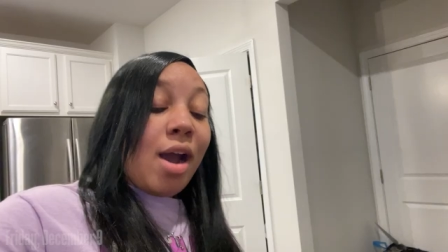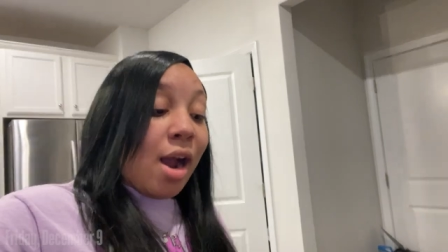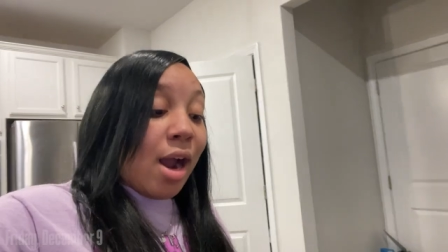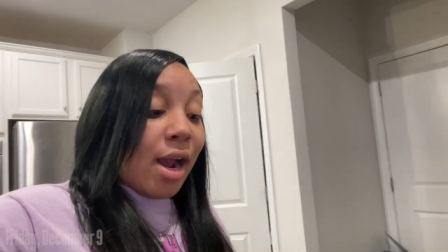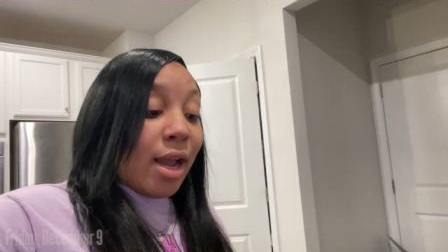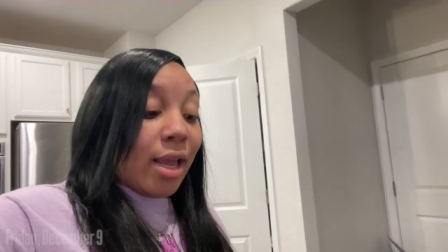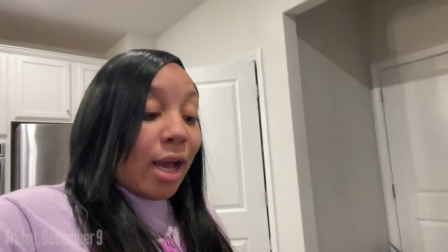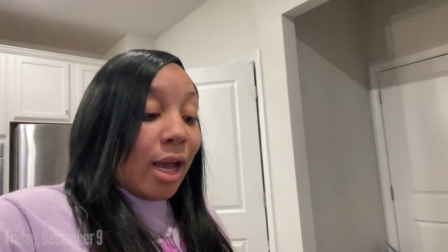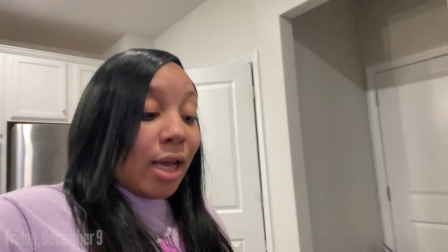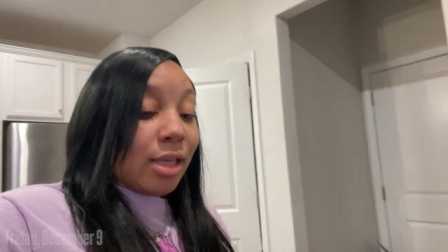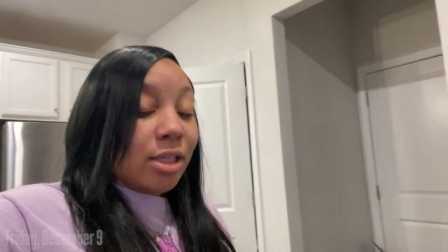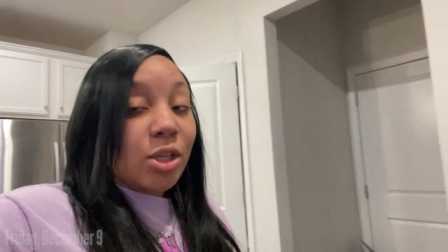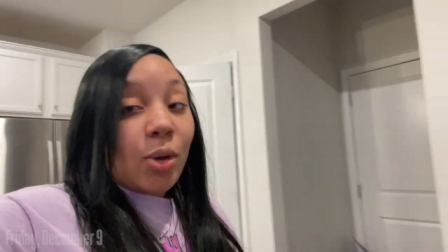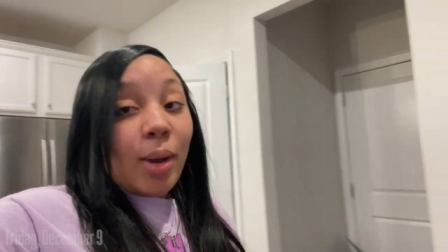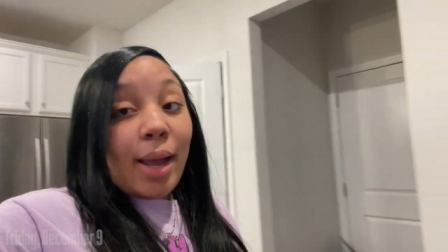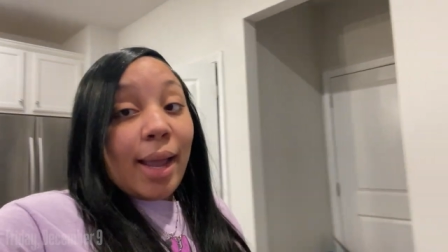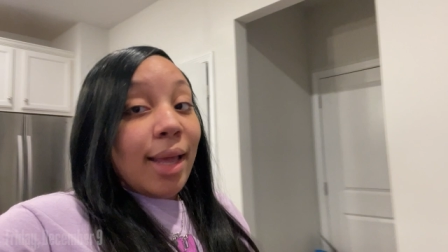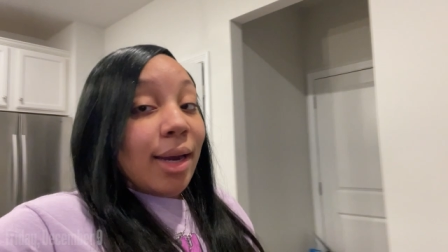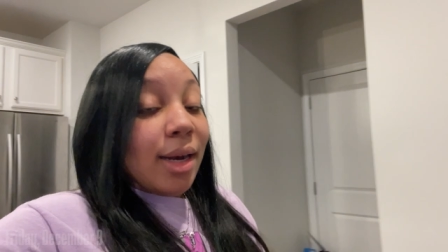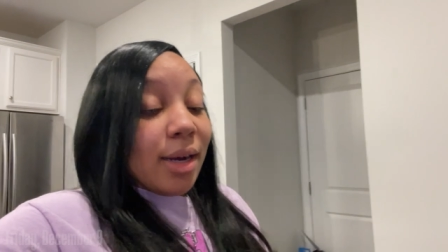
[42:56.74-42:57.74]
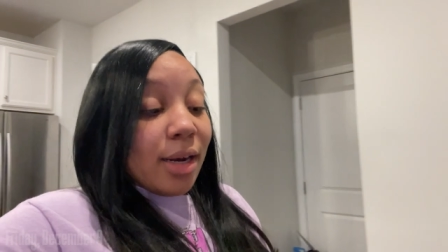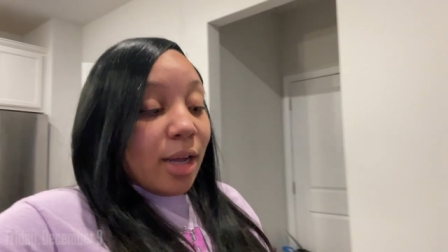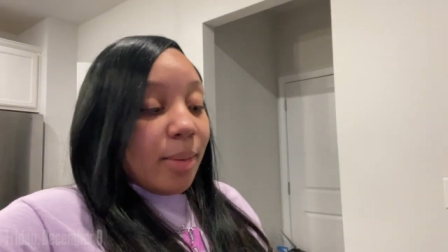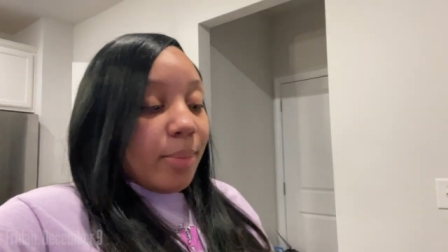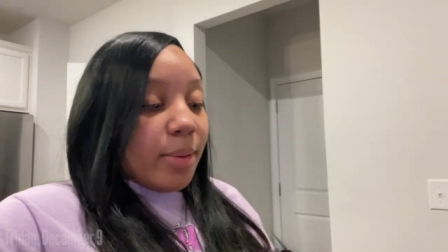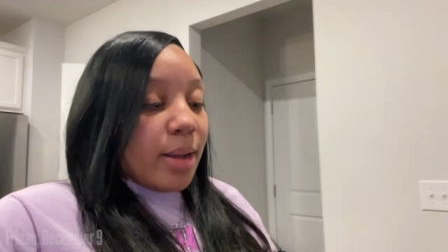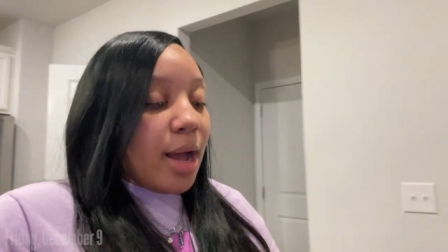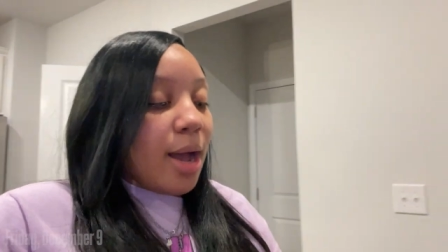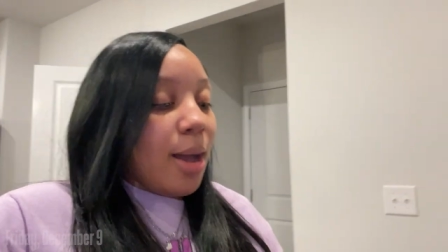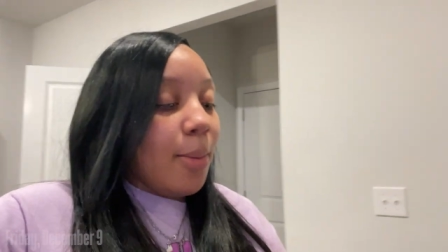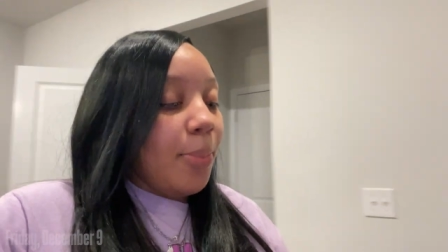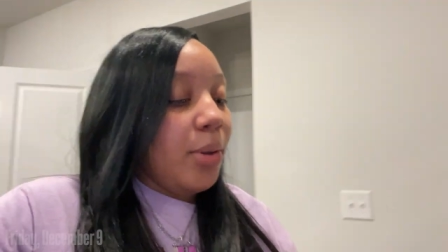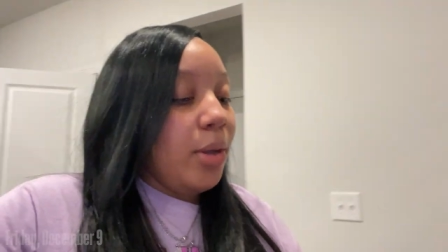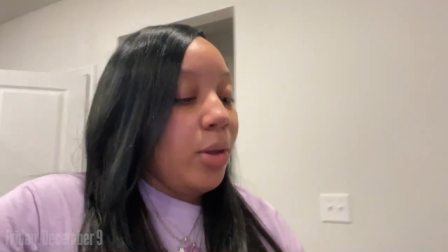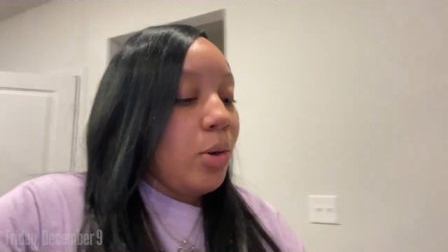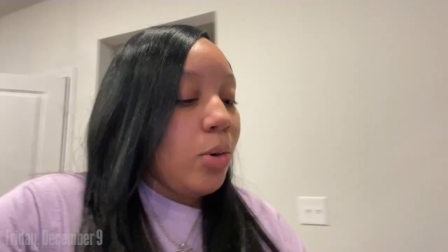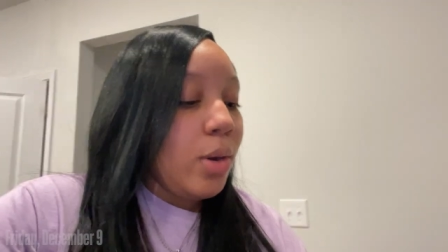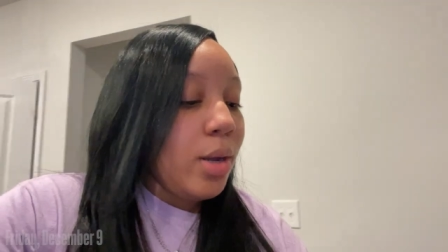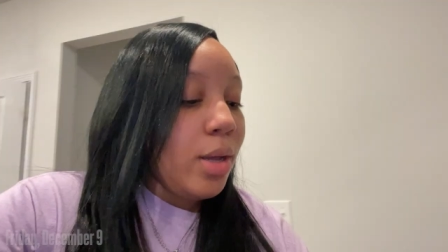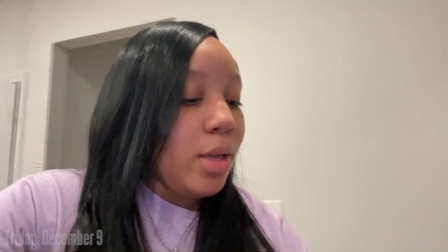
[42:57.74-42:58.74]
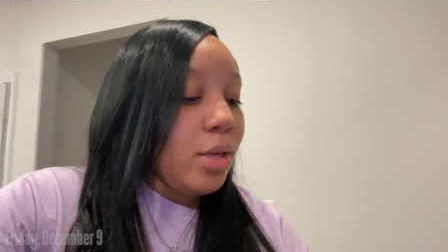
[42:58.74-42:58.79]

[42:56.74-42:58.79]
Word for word: all right y'all so i ended up hopping on